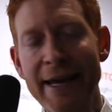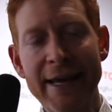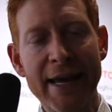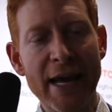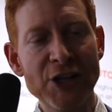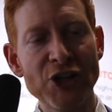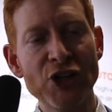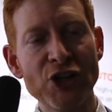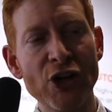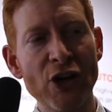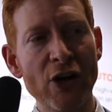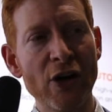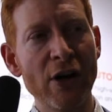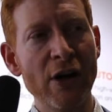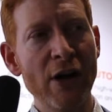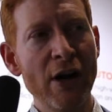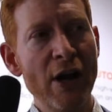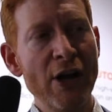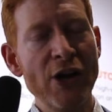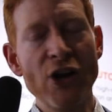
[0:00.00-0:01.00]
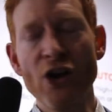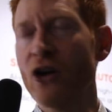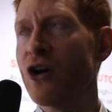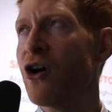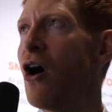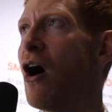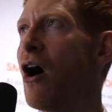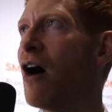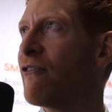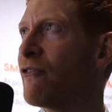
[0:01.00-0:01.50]
Get your
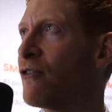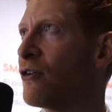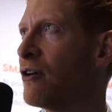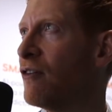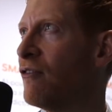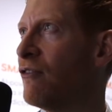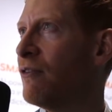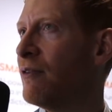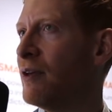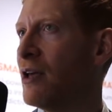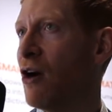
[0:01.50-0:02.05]
coffer of,